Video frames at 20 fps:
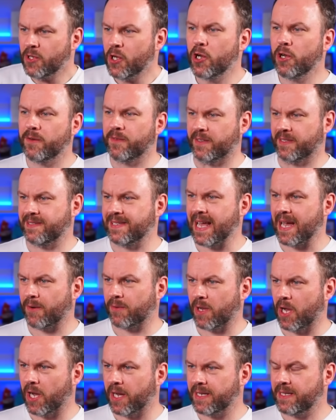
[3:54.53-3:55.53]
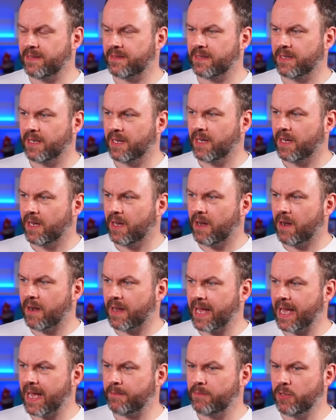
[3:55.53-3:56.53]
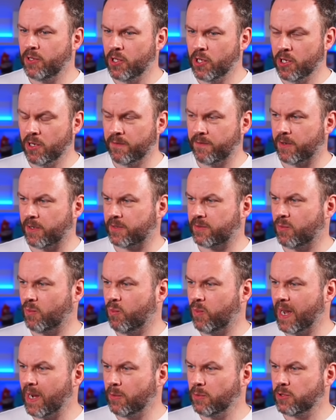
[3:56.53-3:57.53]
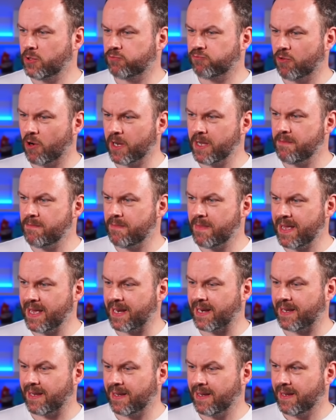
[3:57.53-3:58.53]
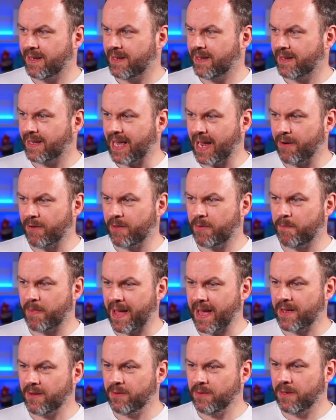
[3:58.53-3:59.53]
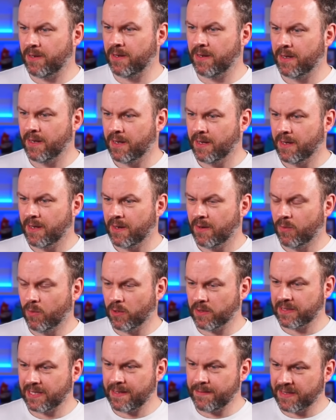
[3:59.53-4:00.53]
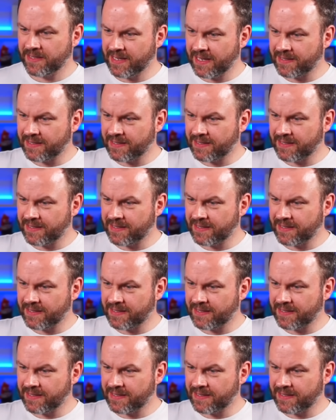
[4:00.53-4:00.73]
nervous now, guys. I am nervous. Welsh right mid. Gareth Bale? What team is